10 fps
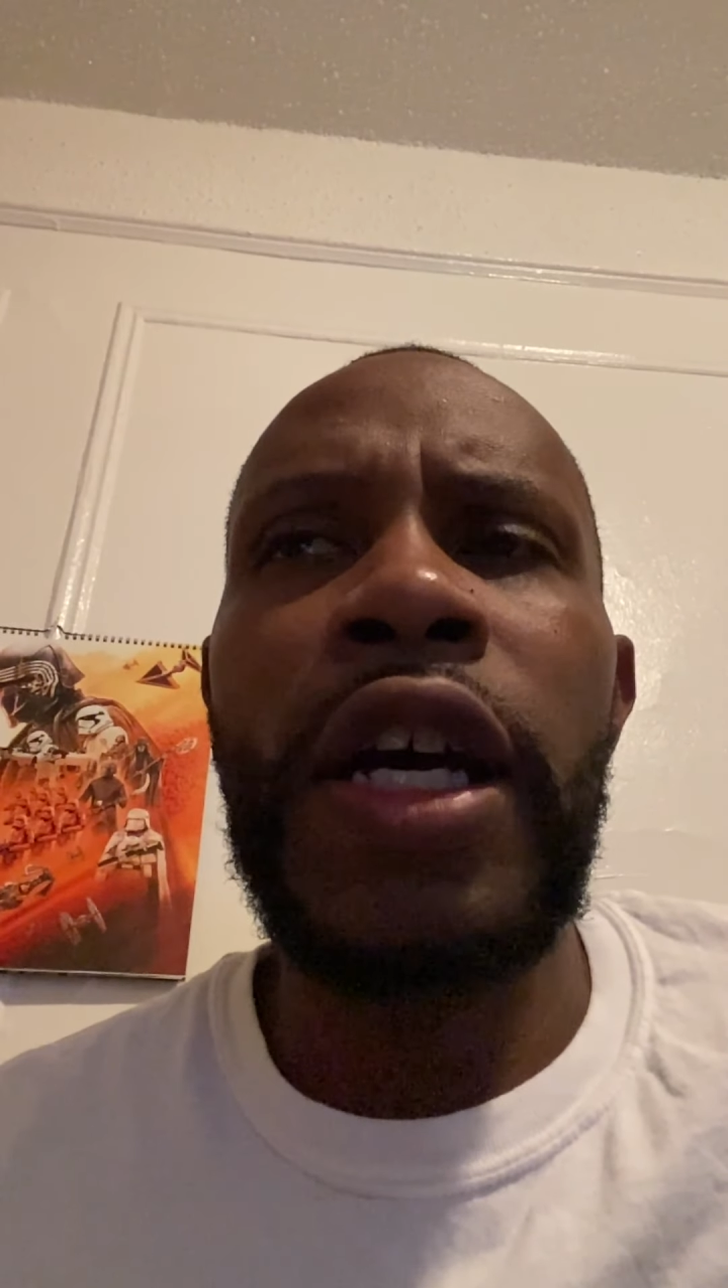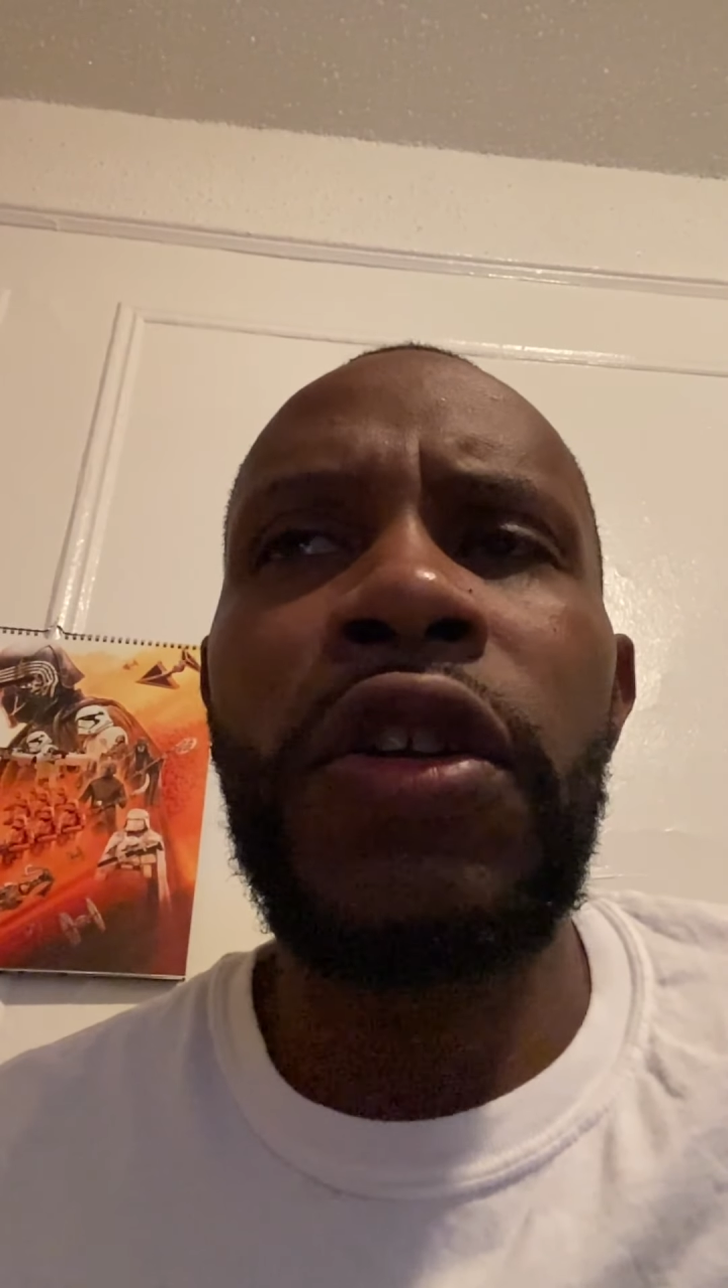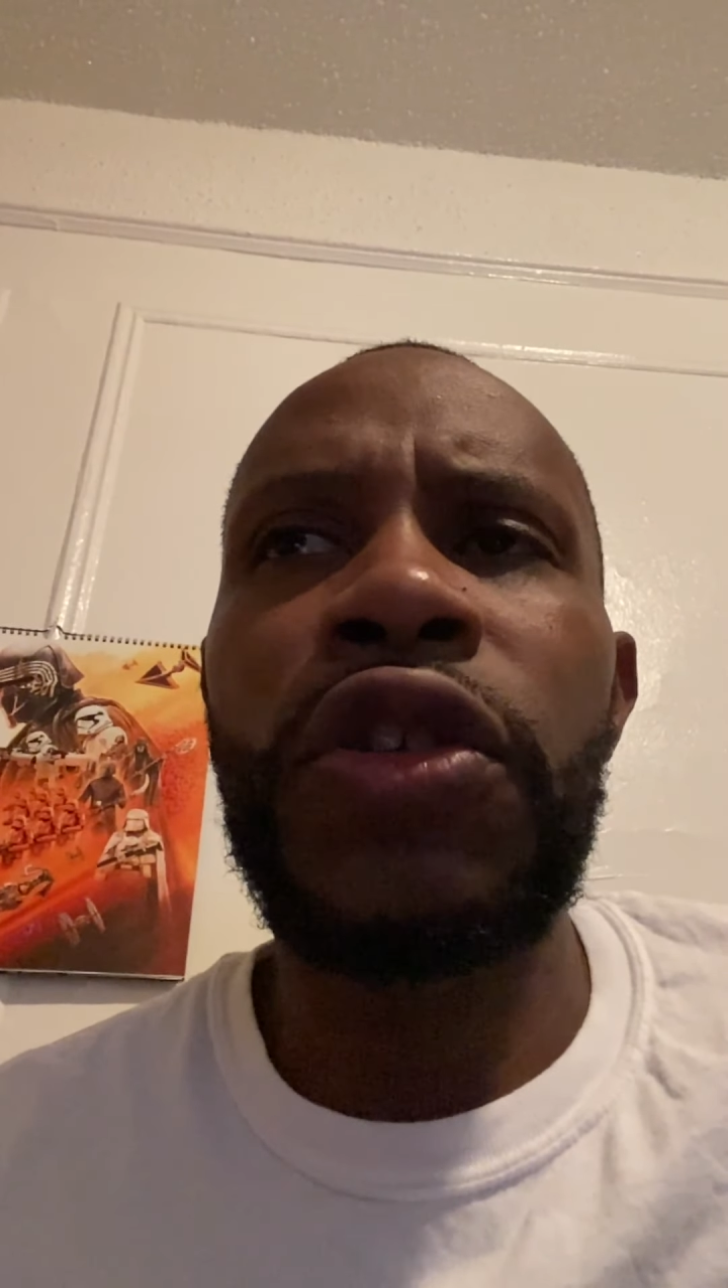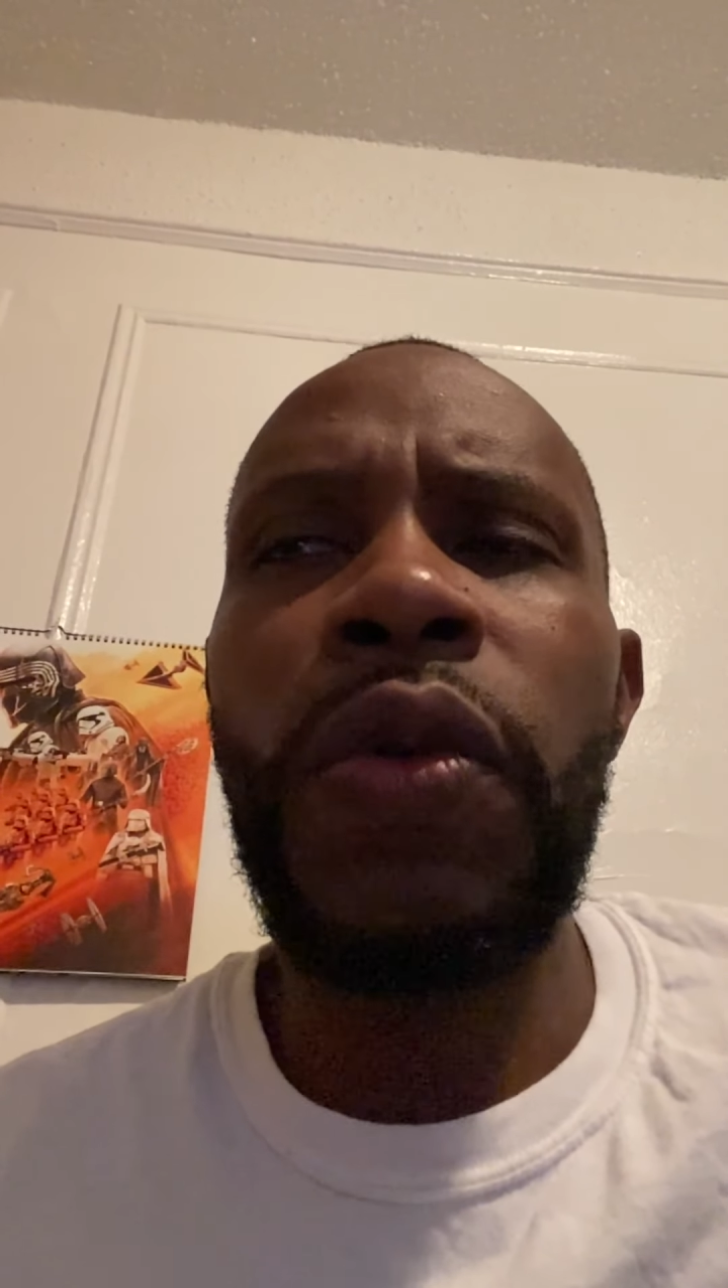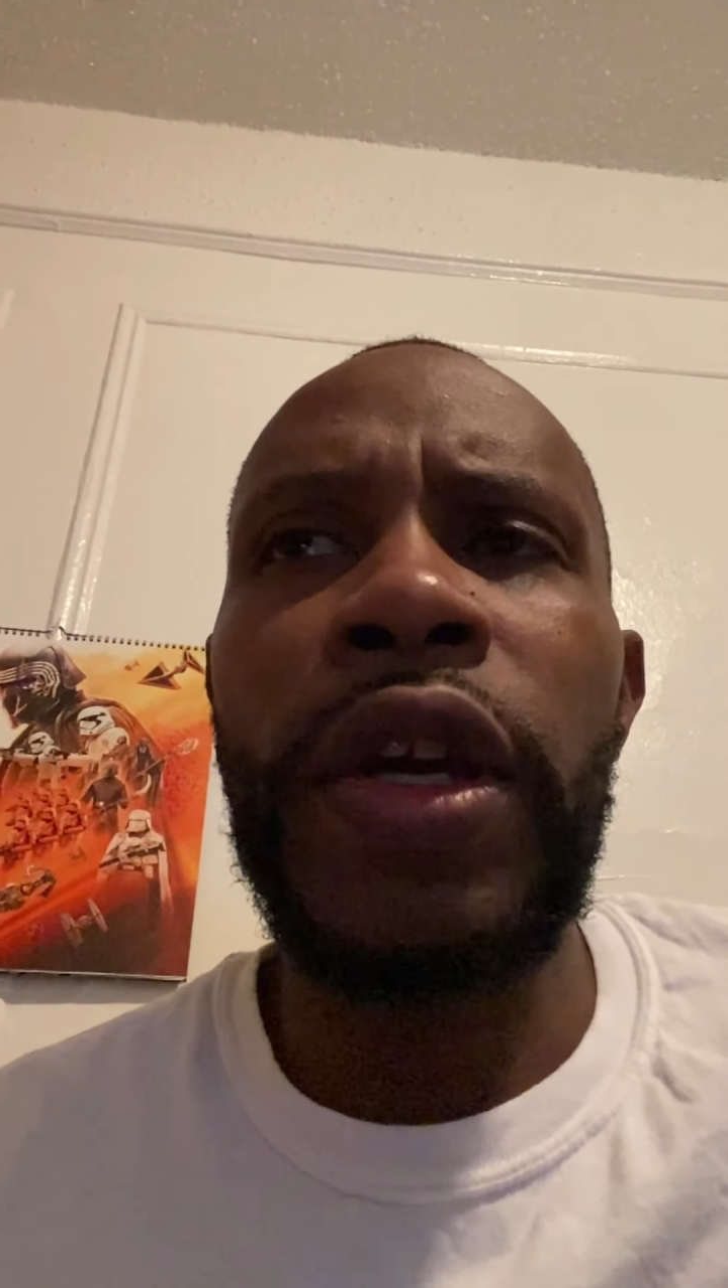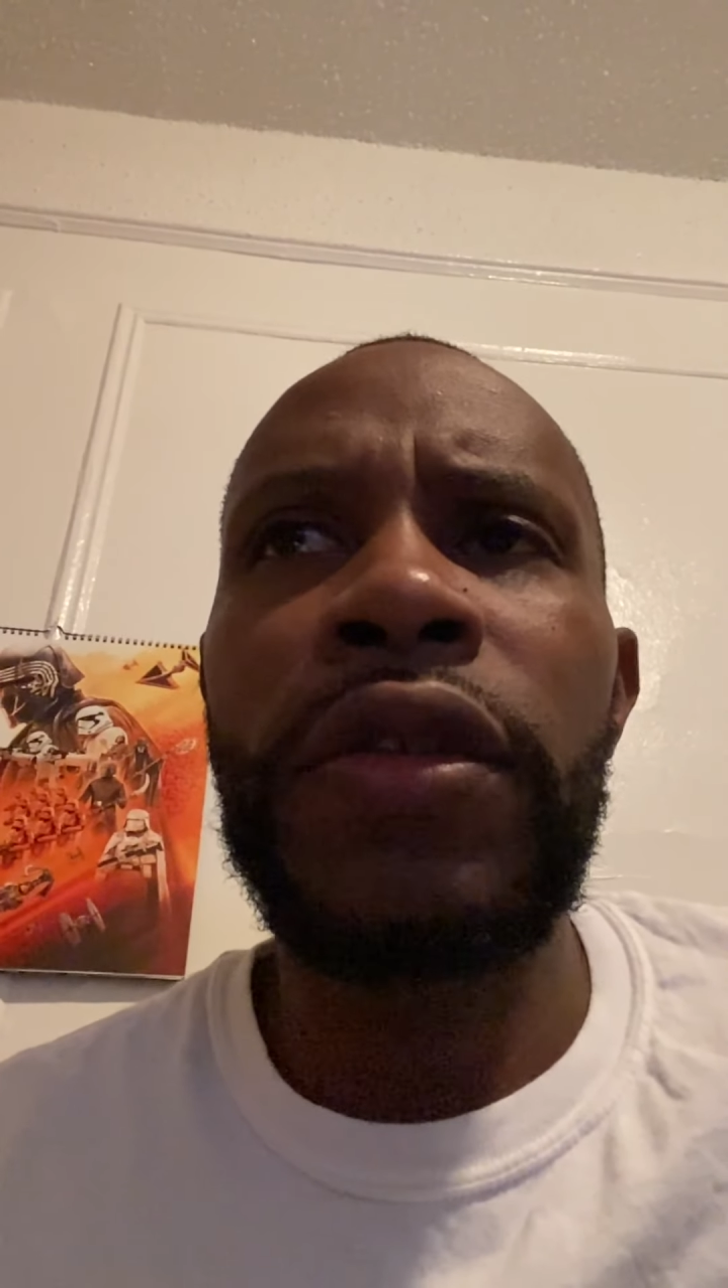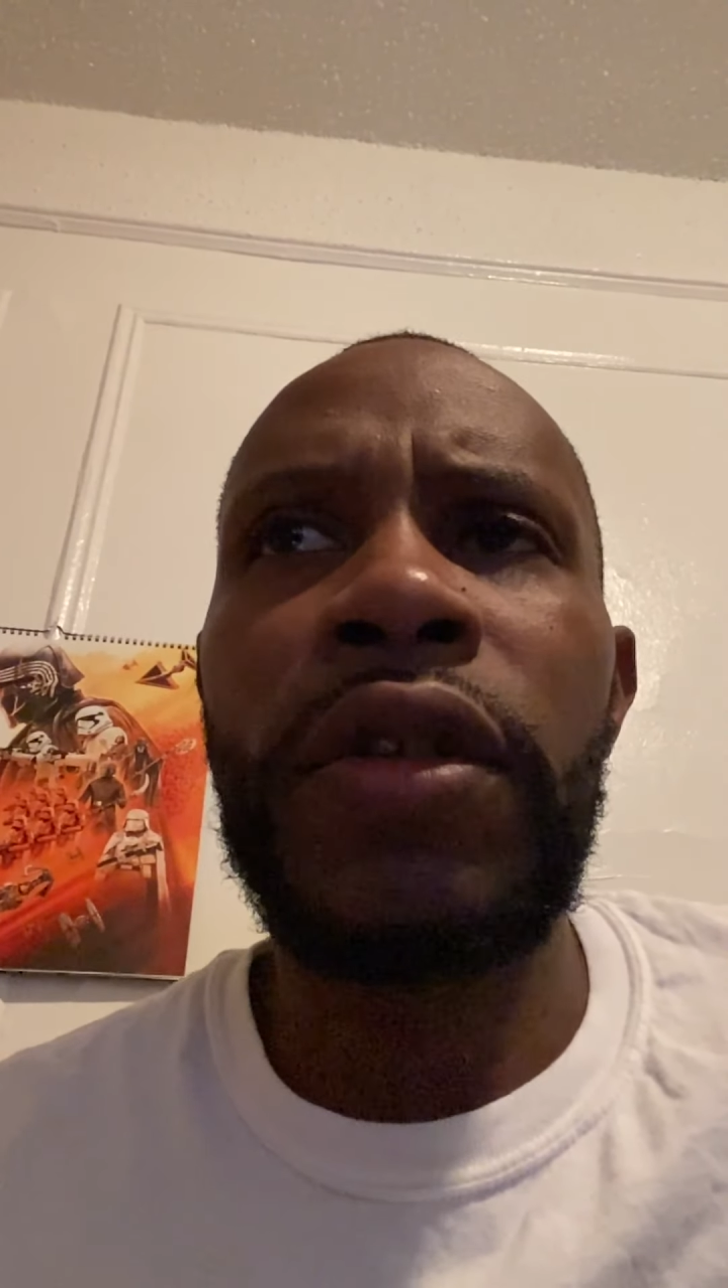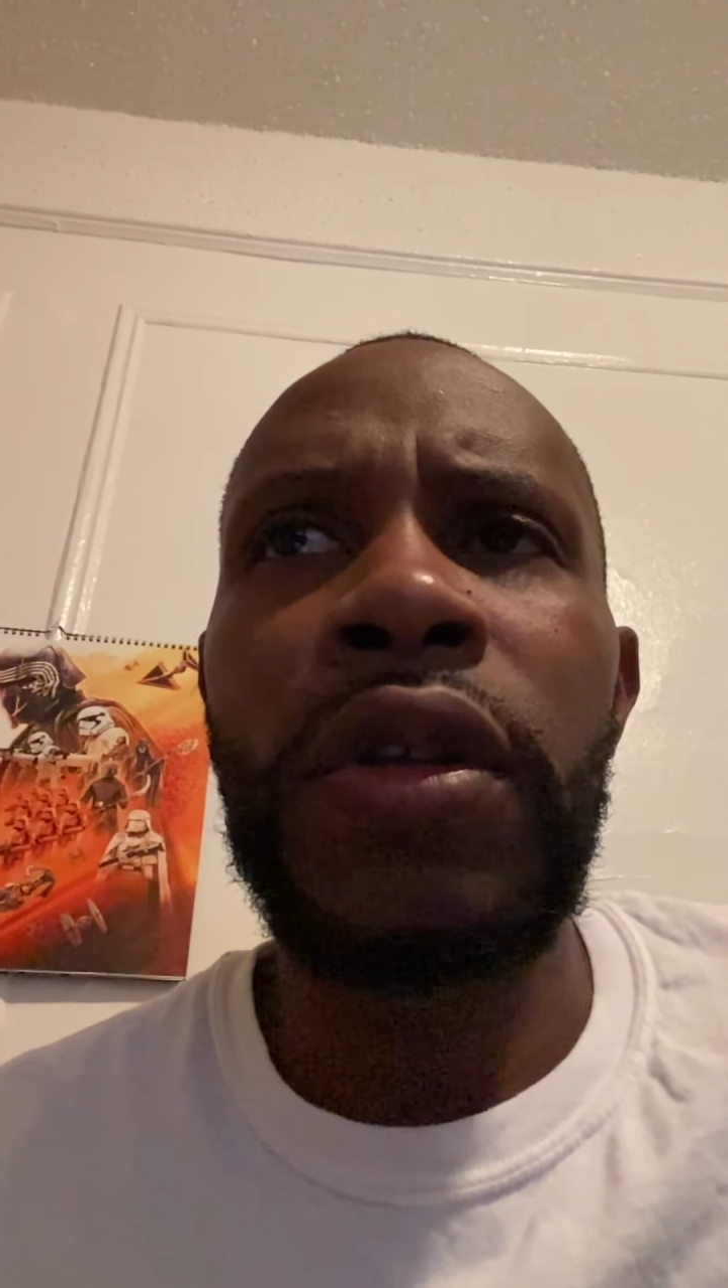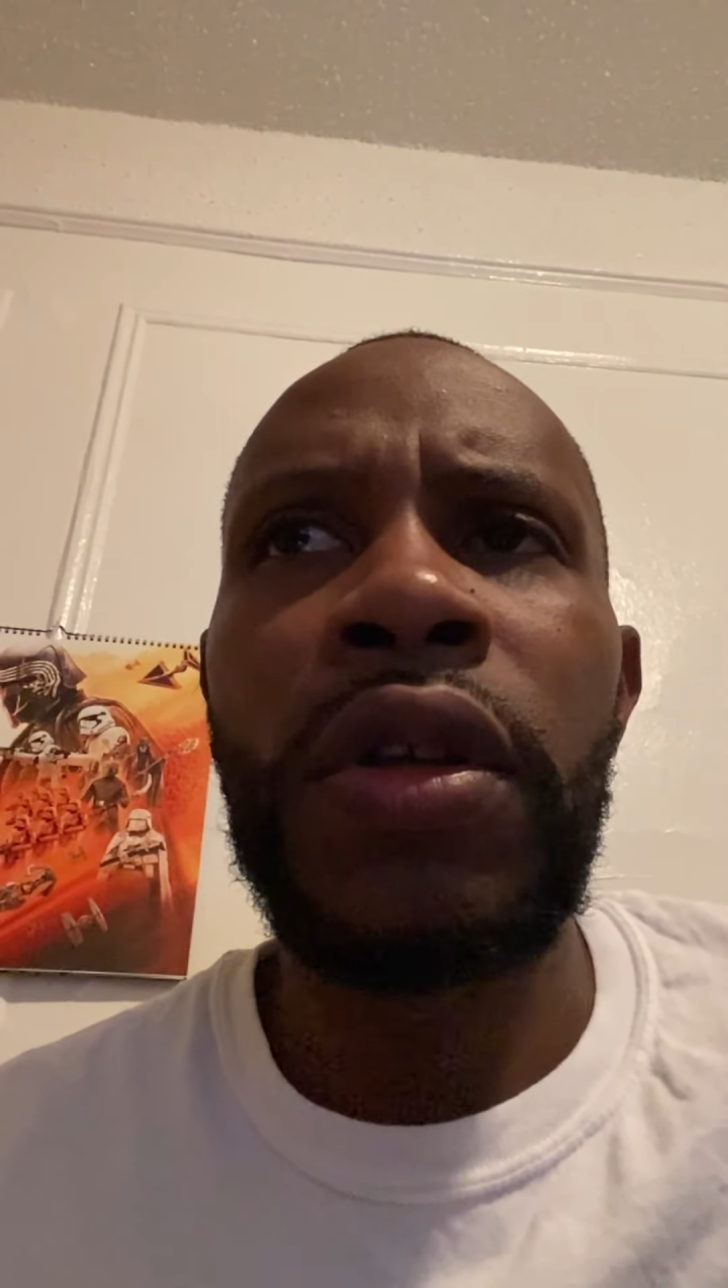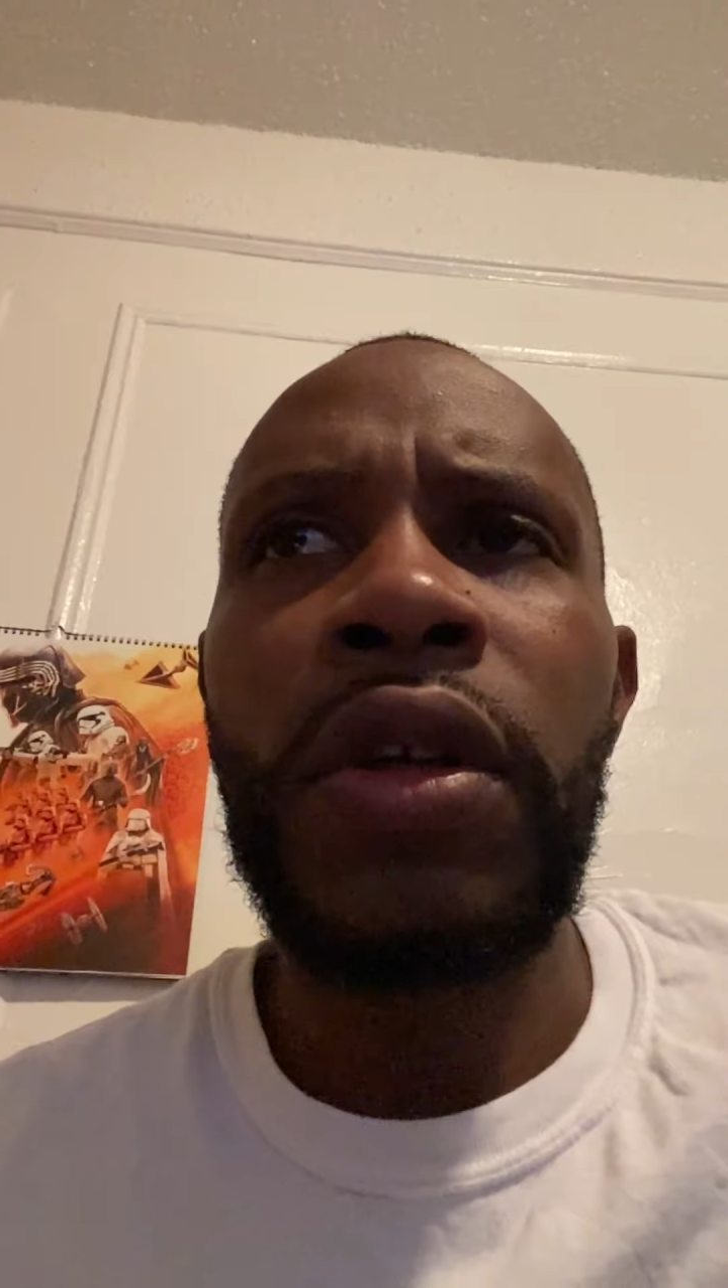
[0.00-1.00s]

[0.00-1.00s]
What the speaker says: got a choice.